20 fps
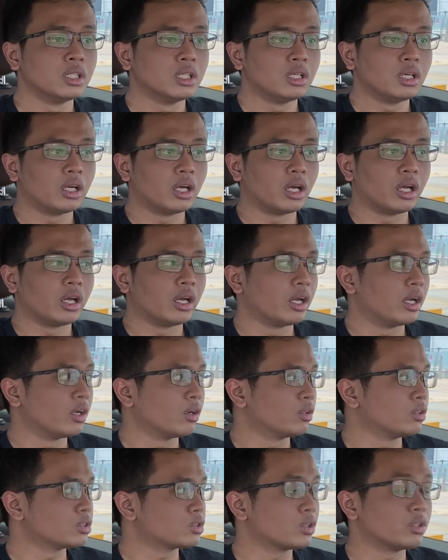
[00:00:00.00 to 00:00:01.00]
and
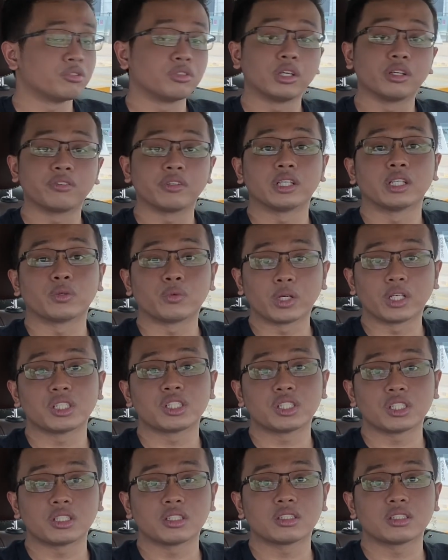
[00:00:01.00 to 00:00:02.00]
also if you have any
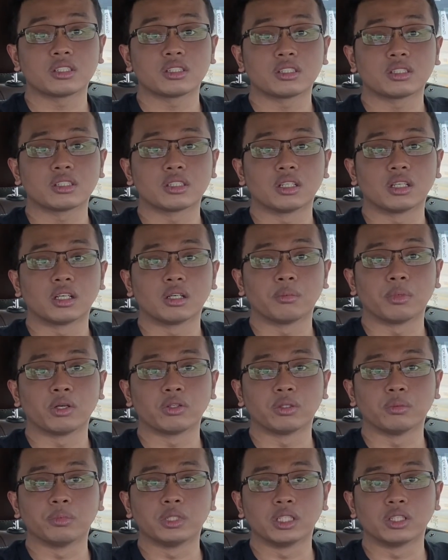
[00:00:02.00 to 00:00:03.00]
questions
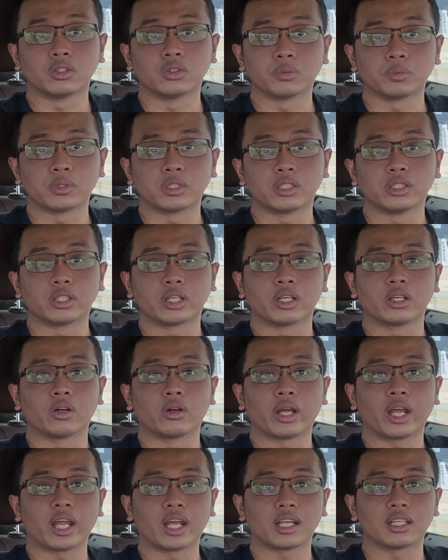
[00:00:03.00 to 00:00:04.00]
about the Mini Cooper, you can
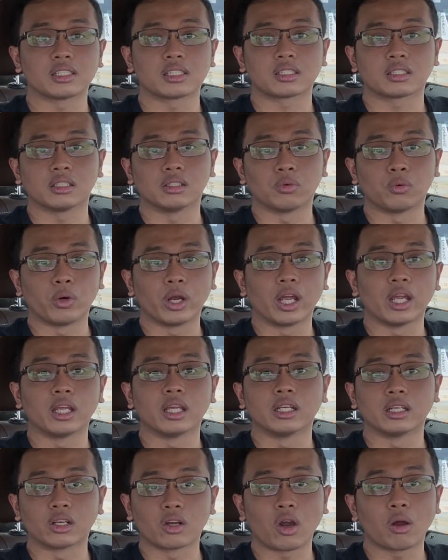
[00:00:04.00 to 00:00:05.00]
ask away
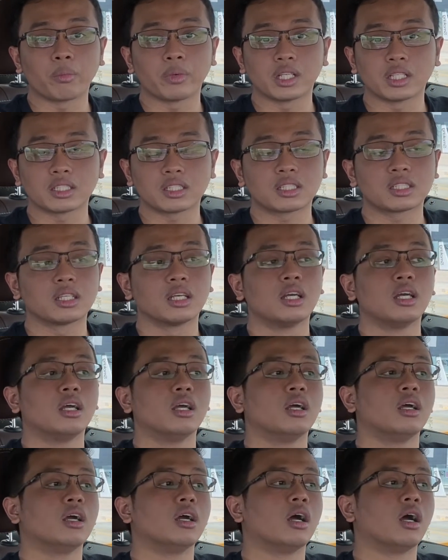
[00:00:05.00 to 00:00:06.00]
in the comments.
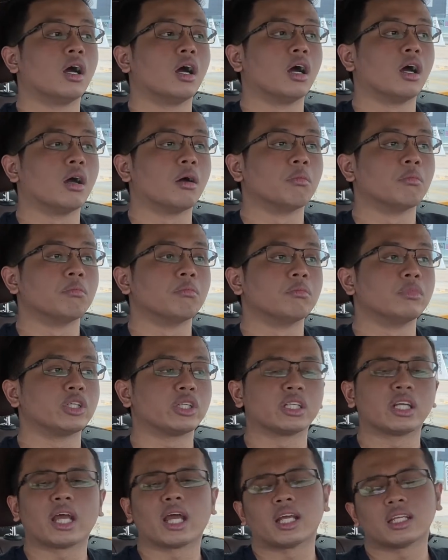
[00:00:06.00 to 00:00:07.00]
You
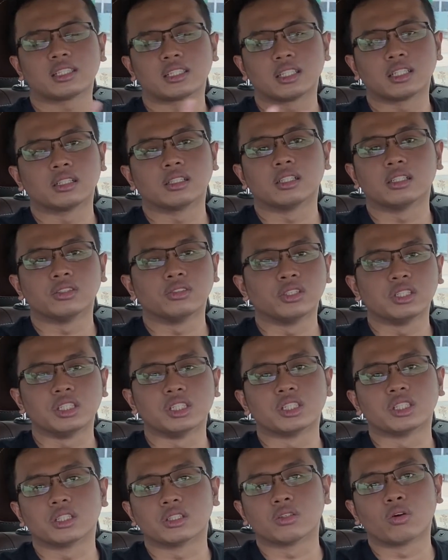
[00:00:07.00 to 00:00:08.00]
can ask in
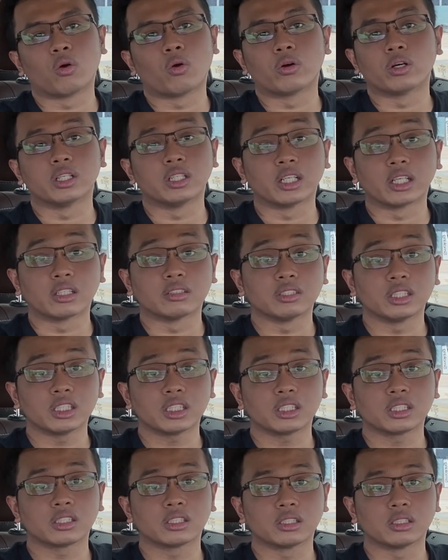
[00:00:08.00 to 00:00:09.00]
Indonesian or in
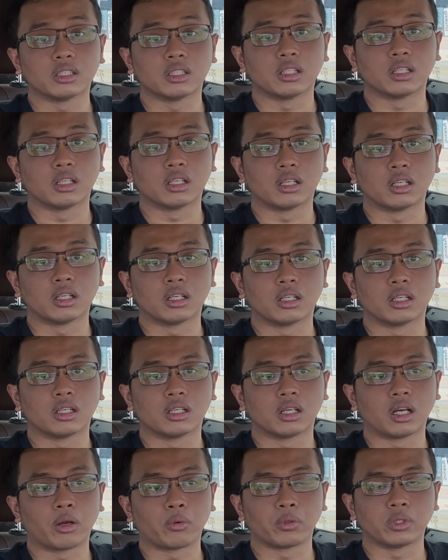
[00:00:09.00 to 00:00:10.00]
English.
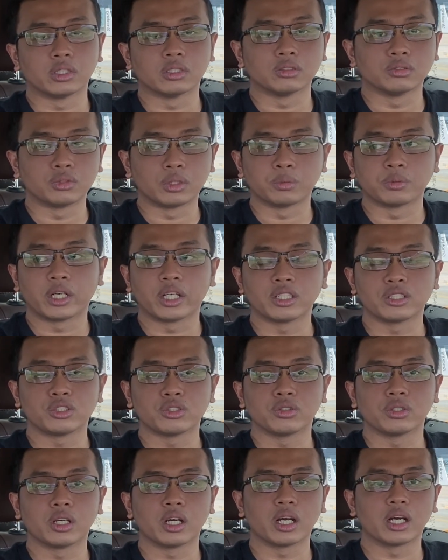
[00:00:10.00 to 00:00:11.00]
I will reply to
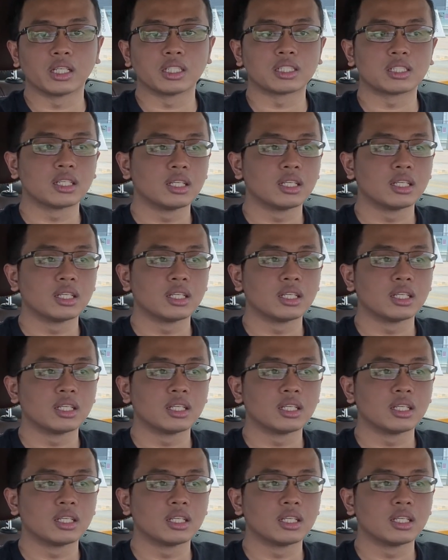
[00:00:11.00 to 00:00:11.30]
you guys,